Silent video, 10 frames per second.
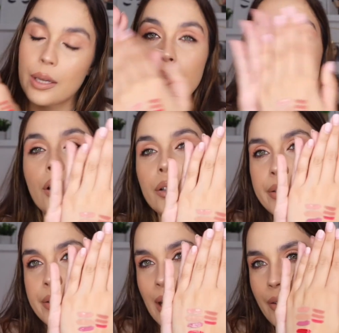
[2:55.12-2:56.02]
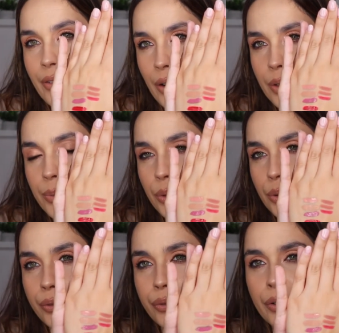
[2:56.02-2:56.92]
the colors are very
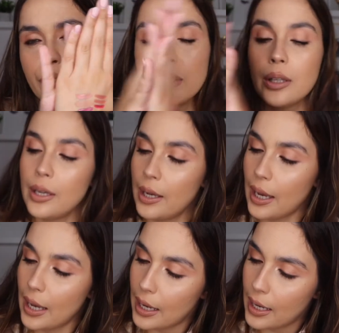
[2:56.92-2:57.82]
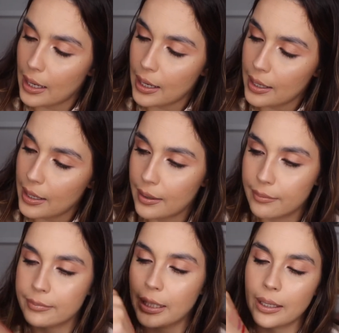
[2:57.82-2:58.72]
beautiful.
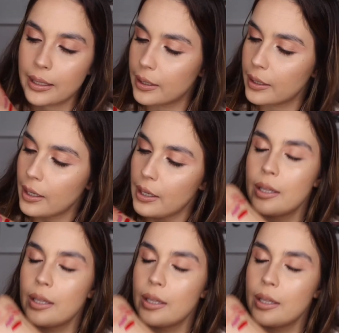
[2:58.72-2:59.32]
Like